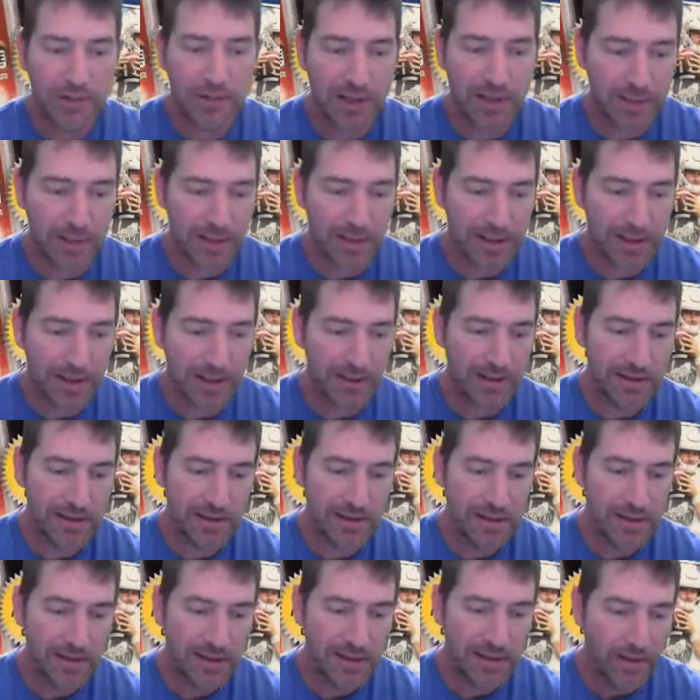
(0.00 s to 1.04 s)
I mean,
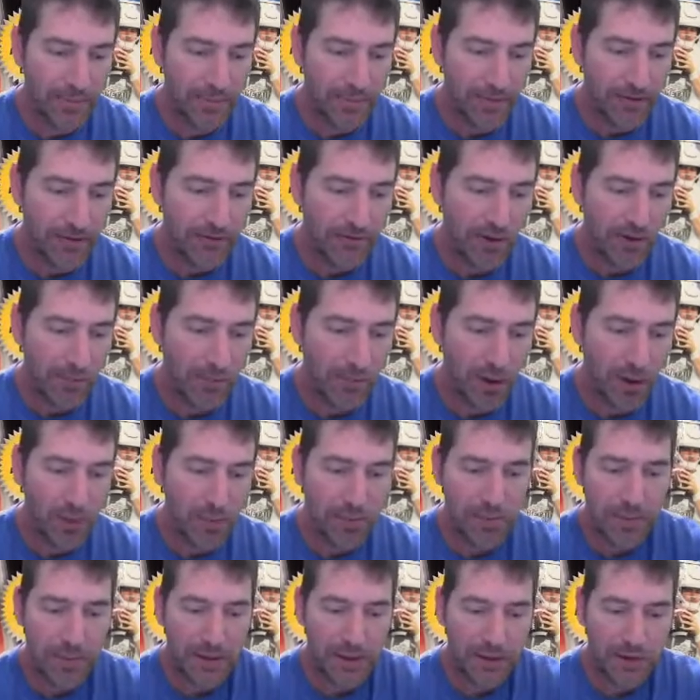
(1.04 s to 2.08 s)
football
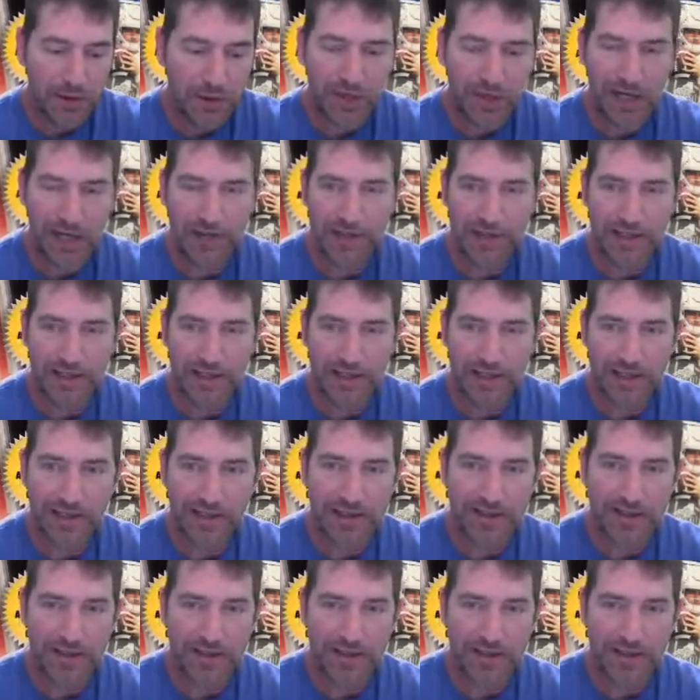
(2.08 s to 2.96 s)
premier draft hit.